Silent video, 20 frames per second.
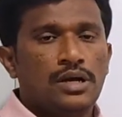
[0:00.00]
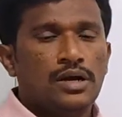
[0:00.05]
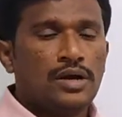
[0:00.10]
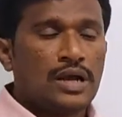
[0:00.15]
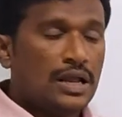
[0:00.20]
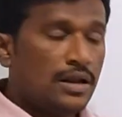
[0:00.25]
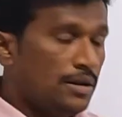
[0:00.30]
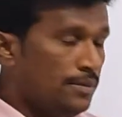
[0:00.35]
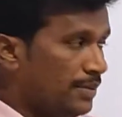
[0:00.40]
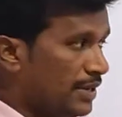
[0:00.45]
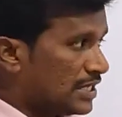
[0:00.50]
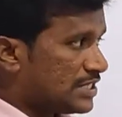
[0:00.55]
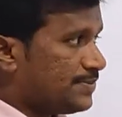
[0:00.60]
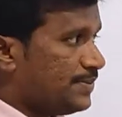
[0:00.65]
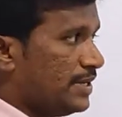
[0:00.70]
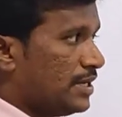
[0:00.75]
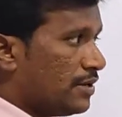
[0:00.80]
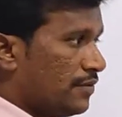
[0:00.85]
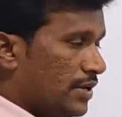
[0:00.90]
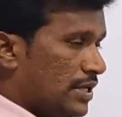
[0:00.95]
I will be
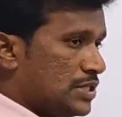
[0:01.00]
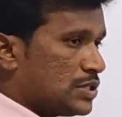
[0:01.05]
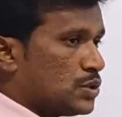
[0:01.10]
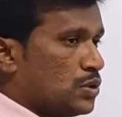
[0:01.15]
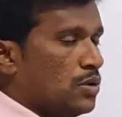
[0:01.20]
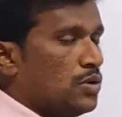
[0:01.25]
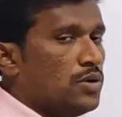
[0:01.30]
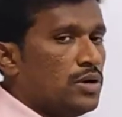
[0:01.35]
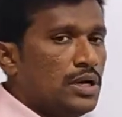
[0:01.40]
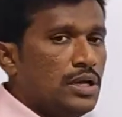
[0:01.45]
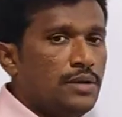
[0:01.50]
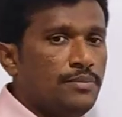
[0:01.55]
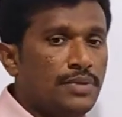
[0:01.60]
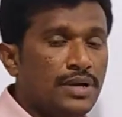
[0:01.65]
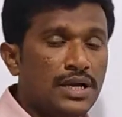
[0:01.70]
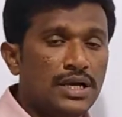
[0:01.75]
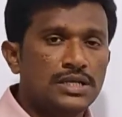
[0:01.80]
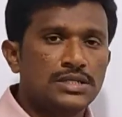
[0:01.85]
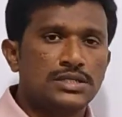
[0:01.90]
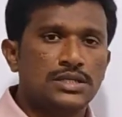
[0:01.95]
explaining very slow only
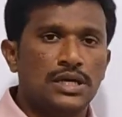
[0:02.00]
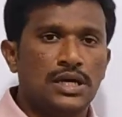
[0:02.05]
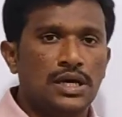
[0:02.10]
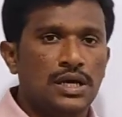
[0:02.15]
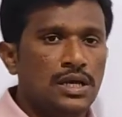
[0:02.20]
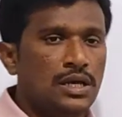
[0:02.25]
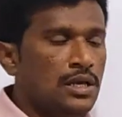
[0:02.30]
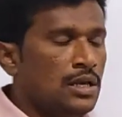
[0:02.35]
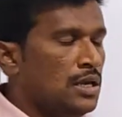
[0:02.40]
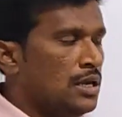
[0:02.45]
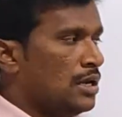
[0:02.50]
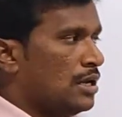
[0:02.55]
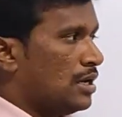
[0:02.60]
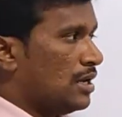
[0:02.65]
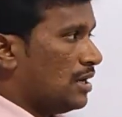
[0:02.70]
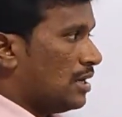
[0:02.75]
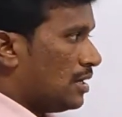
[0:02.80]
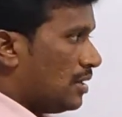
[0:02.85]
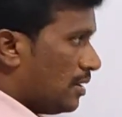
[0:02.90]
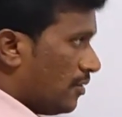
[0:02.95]
because
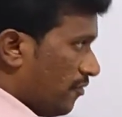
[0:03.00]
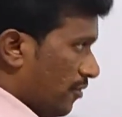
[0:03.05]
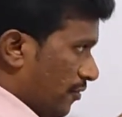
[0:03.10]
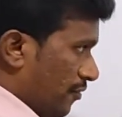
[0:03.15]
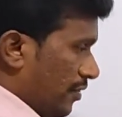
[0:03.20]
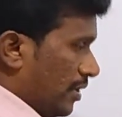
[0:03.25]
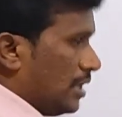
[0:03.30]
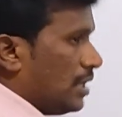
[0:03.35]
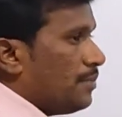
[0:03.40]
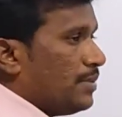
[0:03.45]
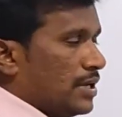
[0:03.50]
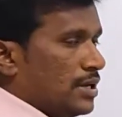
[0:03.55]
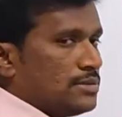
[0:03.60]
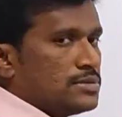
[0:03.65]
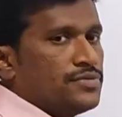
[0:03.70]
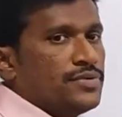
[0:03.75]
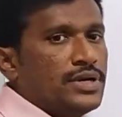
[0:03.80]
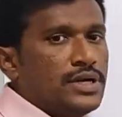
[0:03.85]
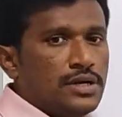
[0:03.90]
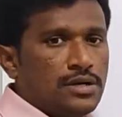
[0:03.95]
a figure
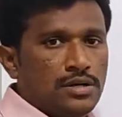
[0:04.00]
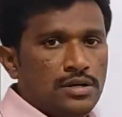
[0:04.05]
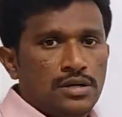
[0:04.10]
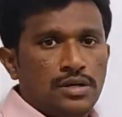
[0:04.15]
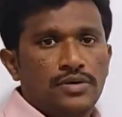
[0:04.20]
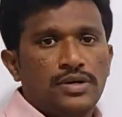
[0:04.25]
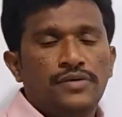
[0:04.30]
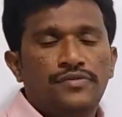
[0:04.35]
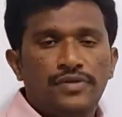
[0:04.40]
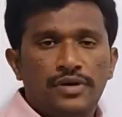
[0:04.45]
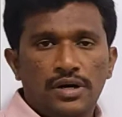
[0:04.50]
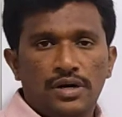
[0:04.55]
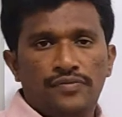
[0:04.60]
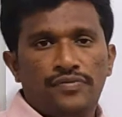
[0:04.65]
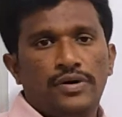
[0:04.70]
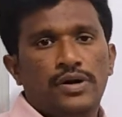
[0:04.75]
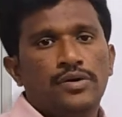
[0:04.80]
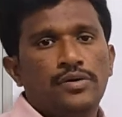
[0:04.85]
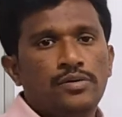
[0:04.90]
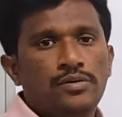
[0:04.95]
becomes very
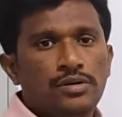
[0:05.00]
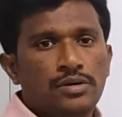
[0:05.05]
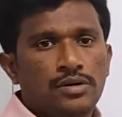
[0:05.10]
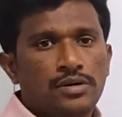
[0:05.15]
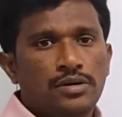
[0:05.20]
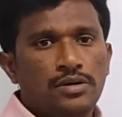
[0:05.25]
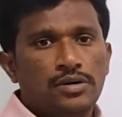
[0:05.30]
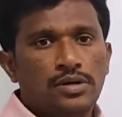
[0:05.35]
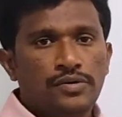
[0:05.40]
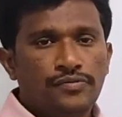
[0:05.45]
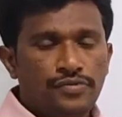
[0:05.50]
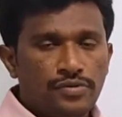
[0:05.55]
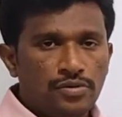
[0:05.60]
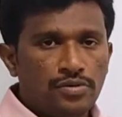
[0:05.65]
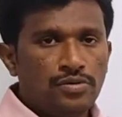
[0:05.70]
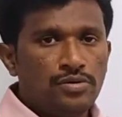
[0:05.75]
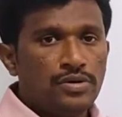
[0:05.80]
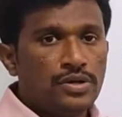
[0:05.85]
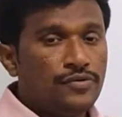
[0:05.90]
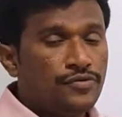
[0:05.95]
difficult for you. If
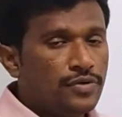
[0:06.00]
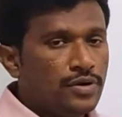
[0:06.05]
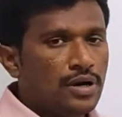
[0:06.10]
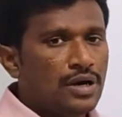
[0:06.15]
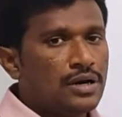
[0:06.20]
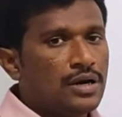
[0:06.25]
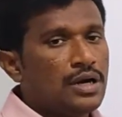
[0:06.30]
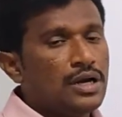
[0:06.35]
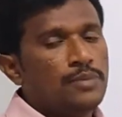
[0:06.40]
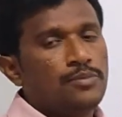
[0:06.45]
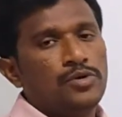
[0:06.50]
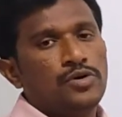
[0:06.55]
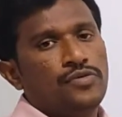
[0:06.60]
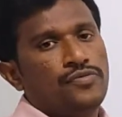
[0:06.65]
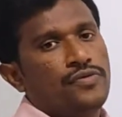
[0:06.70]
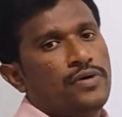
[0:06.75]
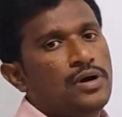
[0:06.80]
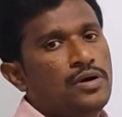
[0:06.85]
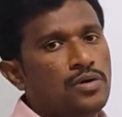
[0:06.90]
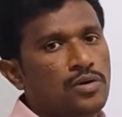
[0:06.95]
you are not able
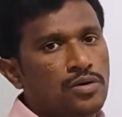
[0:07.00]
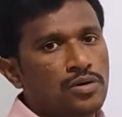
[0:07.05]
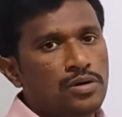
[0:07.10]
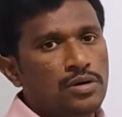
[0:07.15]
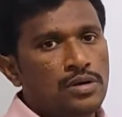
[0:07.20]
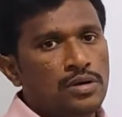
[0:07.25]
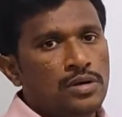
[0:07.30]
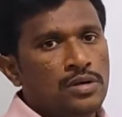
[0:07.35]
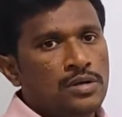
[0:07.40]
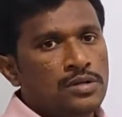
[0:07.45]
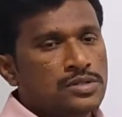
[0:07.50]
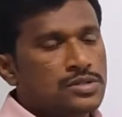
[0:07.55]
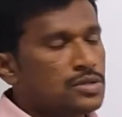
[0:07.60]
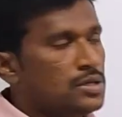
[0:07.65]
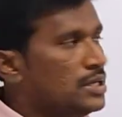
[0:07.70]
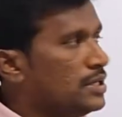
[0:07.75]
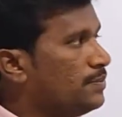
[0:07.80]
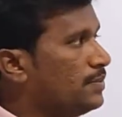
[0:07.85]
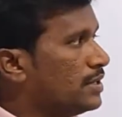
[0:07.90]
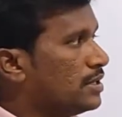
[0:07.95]
to follow,
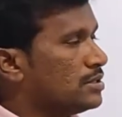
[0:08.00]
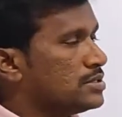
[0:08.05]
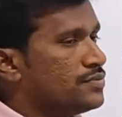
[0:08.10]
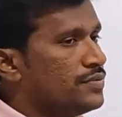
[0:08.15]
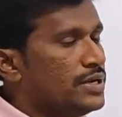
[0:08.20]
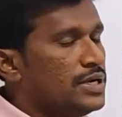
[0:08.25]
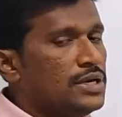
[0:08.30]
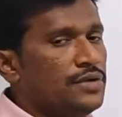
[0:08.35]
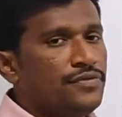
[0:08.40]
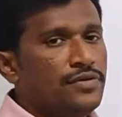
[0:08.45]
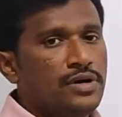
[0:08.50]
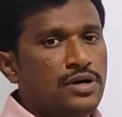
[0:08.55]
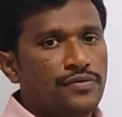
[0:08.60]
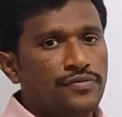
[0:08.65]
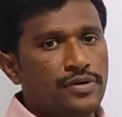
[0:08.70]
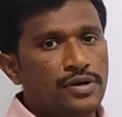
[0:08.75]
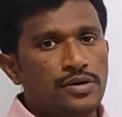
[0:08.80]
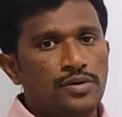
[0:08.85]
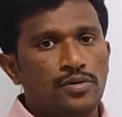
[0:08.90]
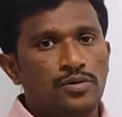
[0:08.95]
so it becomes very
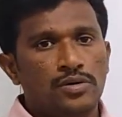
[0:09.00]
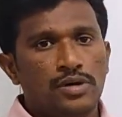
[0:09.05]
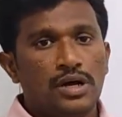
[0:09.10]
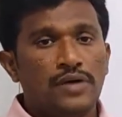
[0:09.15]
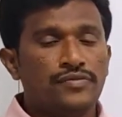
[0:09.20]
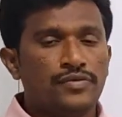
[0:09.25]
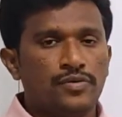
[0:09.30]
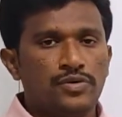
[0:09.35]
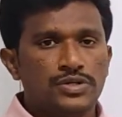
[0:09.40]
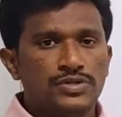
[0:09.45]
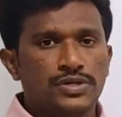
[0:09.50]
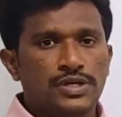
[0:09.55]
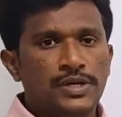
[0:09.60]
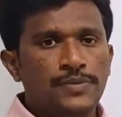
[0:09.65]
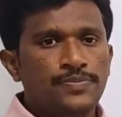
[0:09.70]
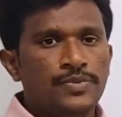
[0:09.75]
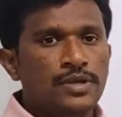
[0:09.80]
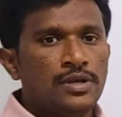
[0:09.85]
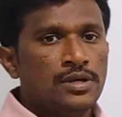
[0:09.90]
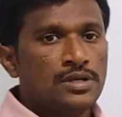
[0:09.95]
difficult for you afterwards.
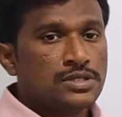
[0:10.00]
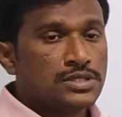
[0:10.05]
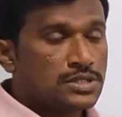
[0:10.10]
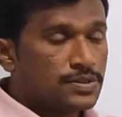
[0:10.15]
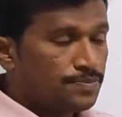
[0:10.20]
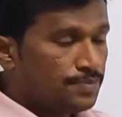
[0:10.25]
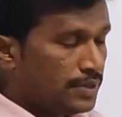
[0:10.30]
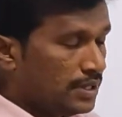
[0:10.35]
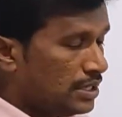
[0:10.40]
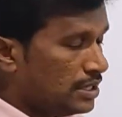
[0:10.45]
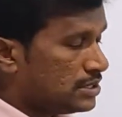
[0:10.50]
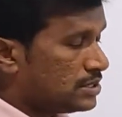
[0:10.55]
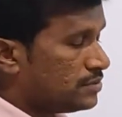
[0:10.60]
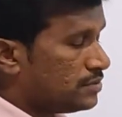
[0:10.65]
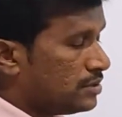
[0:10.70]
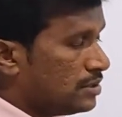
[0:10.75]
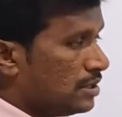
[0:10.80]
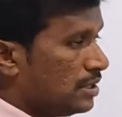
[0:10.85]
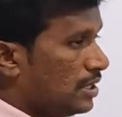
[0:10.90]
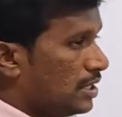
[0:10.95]
Okay, so
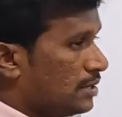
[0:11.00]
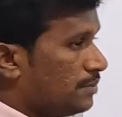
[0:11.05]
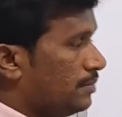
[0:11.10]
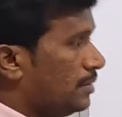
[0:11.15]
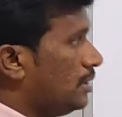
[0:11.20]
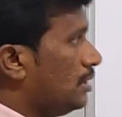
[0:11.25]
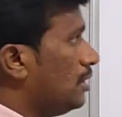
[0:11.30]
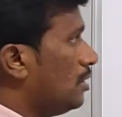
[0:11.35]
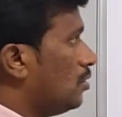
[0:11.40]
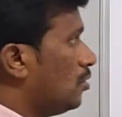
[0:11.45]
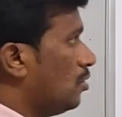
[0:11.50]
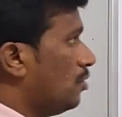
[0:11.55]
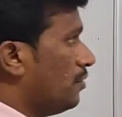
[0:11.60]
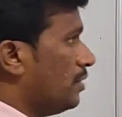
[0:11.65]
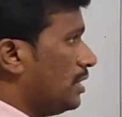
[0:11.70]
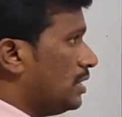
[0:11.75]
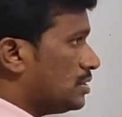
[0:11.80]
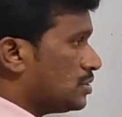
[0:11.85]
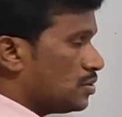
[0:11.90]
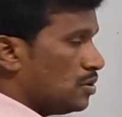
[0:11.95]
please let me go
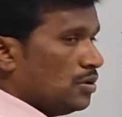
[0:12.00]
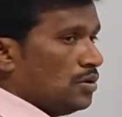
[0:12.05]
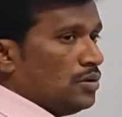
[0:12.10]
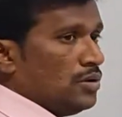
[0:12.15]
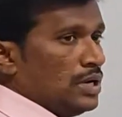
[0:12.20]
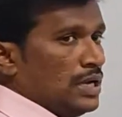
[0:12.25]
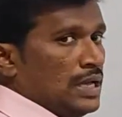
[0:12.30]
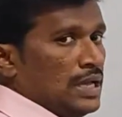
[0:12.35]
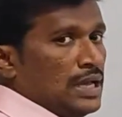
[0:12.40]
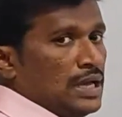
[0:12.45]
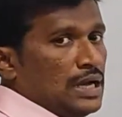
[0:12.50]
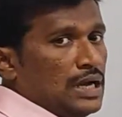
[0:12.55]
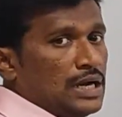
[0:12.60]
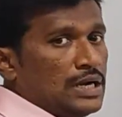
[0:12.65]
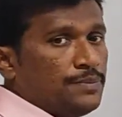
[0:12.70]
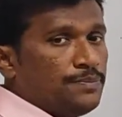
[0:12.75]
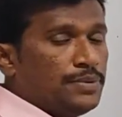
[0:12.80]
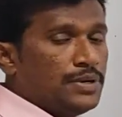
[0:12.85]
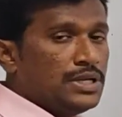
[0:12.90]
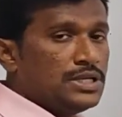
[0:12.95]
very slow
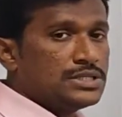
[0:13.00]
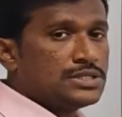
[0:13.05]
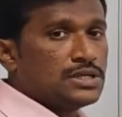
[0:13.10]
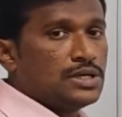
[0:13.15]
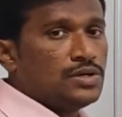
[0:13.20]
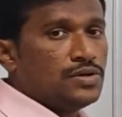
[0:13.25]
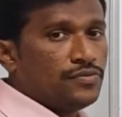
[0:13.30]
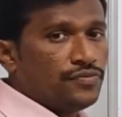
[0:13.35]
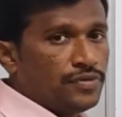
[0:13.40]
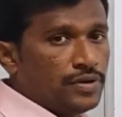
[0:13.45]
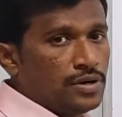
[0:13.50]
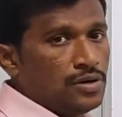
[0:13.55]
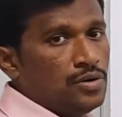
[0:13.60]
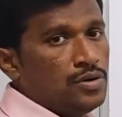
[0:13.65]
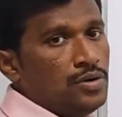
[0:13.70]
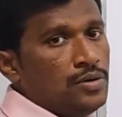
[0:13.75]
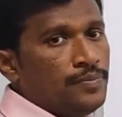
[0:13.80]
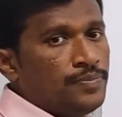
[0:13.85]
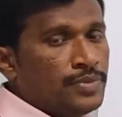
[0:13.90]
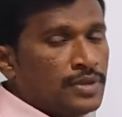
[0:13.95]
and please try to
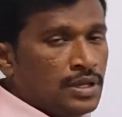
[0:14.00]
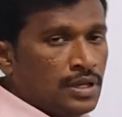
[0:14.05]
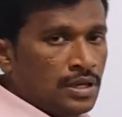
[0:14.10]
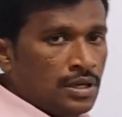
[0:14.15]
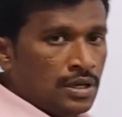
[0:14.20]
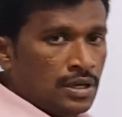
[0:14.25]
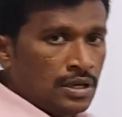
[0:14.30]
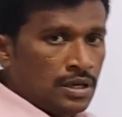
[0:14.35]
follow